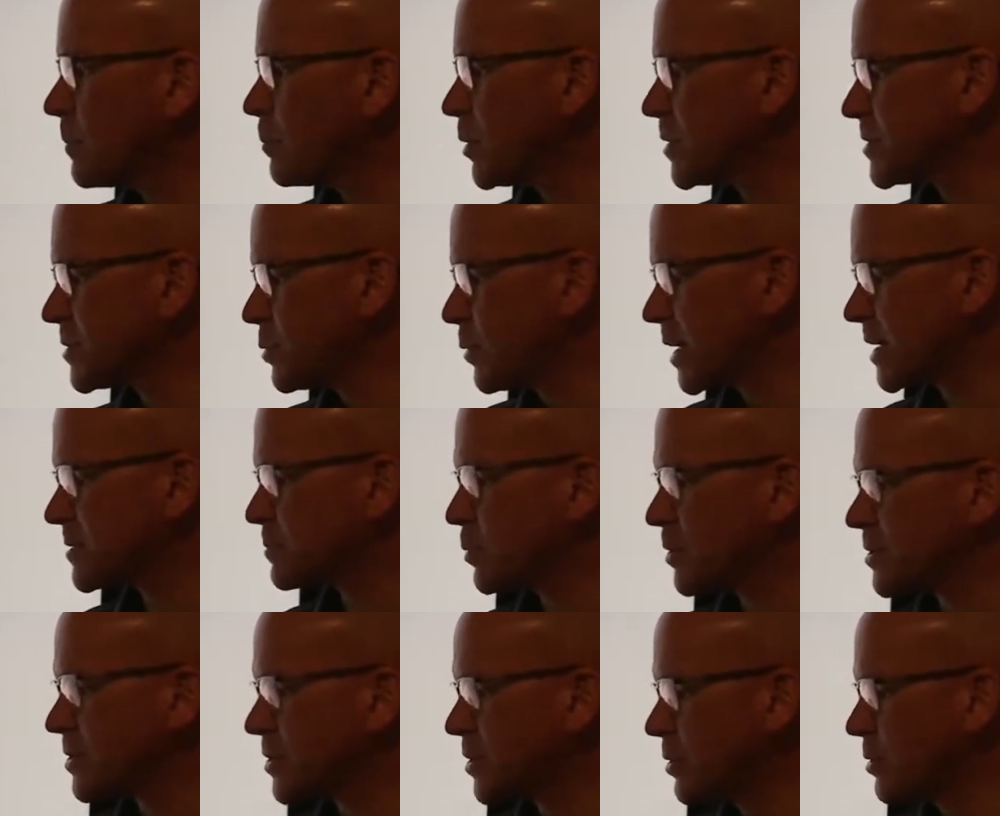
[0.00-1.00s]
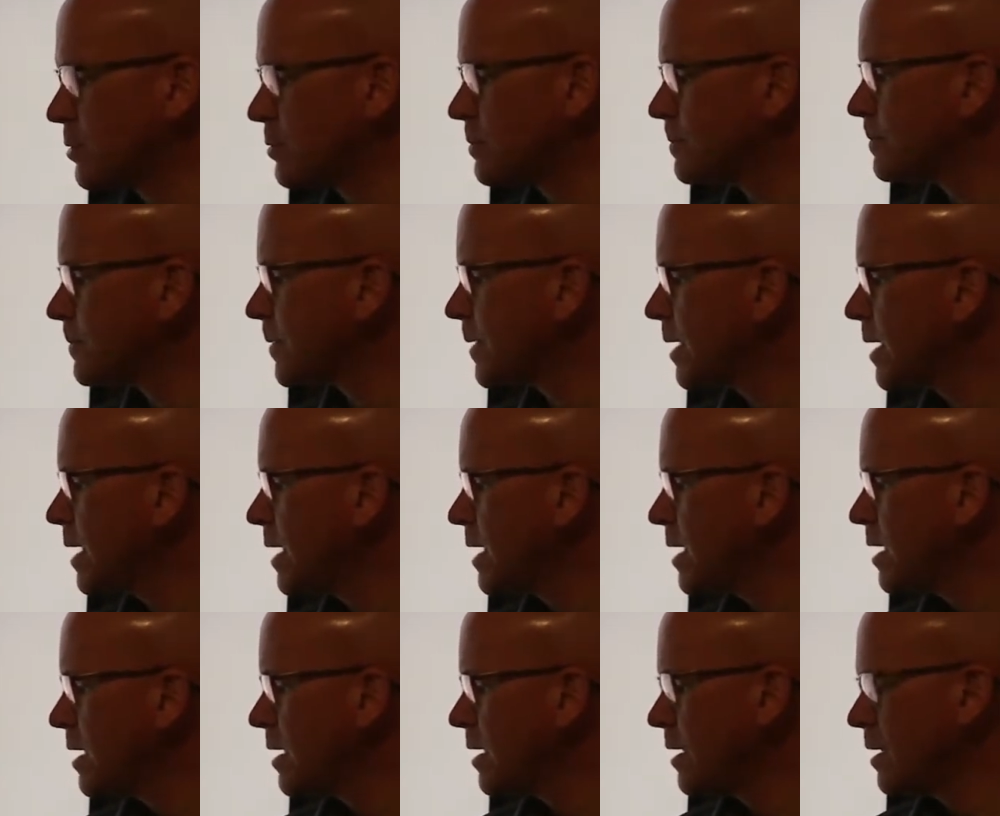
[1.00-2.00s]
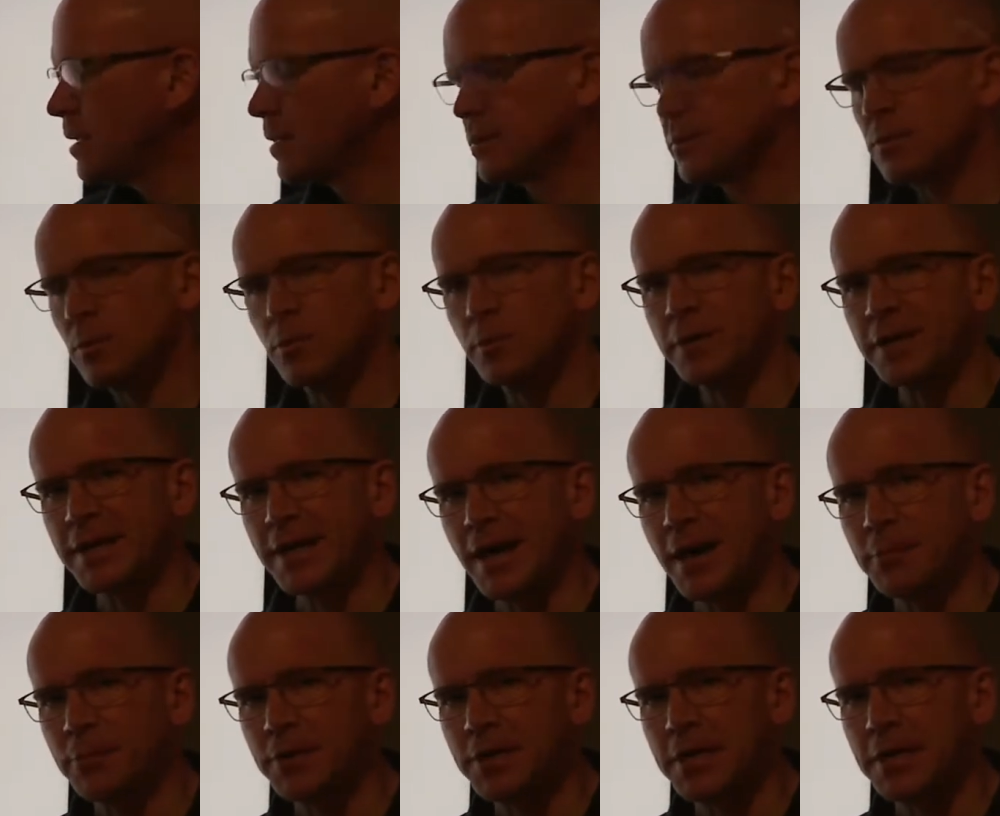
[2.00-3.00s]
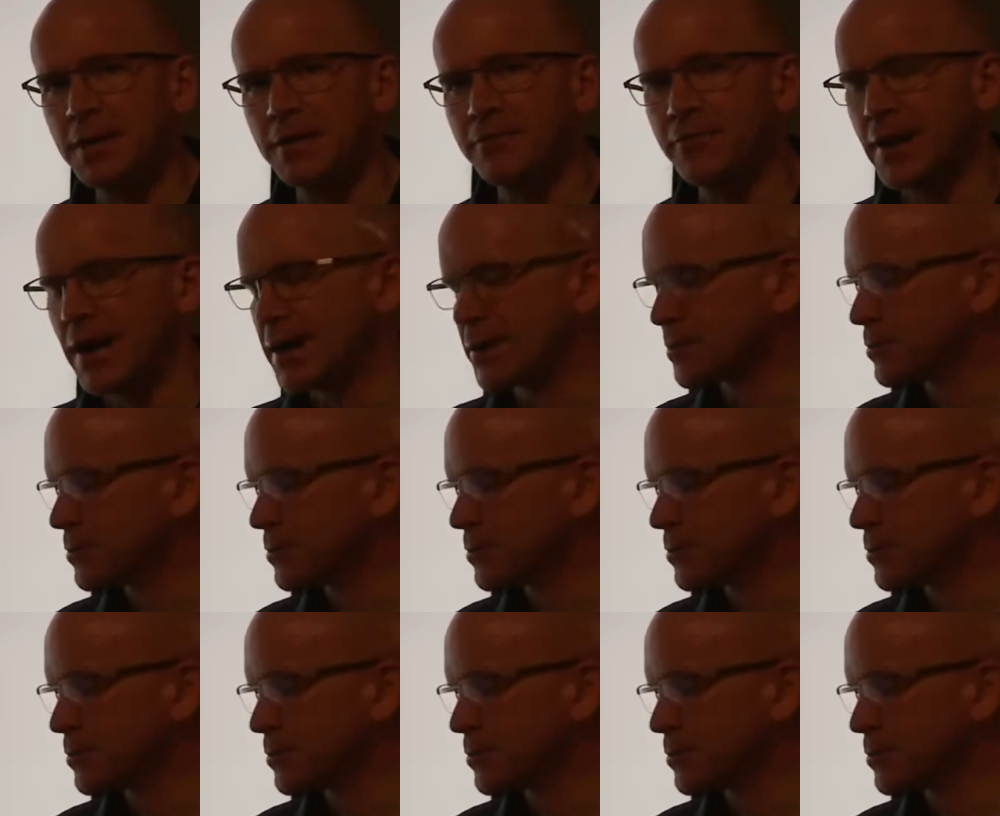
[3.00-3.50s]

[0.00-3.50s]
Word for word: plus 2x plus 2. It's a little bit complicated to factor